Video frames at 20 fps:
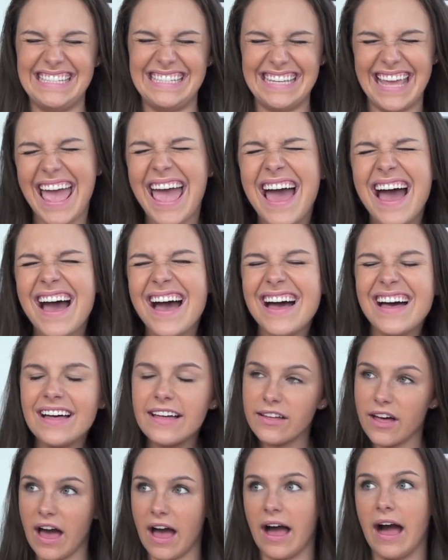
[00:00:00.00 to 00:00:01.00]

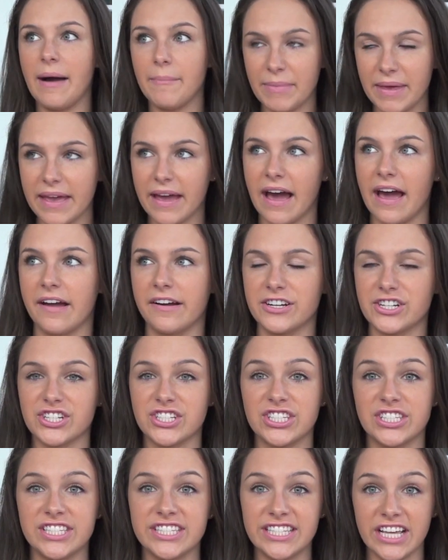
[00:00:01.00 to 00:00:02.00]
Yeah. Being Irish
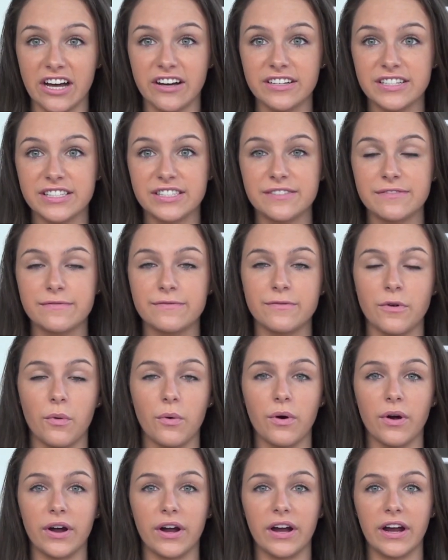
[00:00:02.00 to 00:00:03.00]
sucks
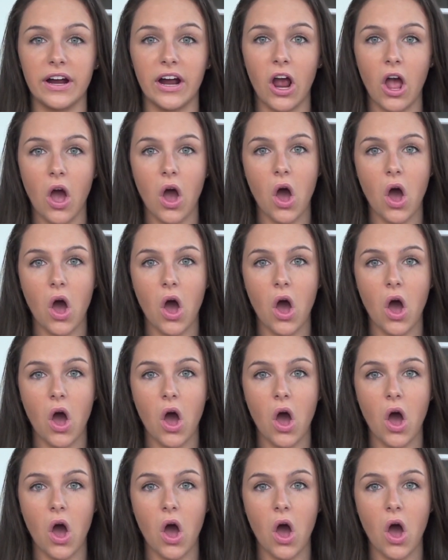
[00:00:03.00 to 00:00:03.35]
for